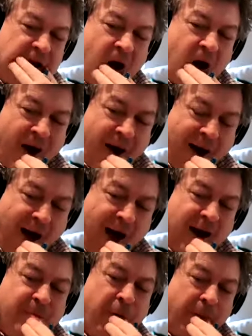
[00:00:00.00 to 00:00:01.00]
uh,
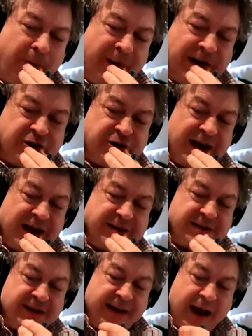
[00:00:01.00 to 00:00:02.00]
high population
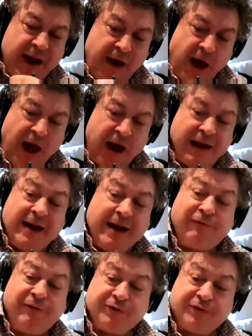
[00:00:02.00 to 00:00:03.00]
density and high
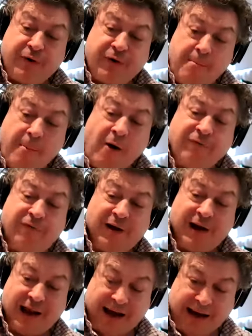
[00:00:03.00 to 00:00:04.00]
levels of
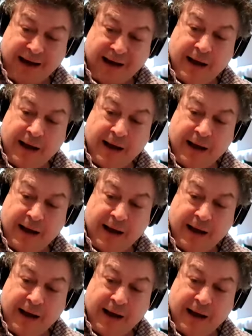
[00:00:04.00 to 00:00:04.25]
homophily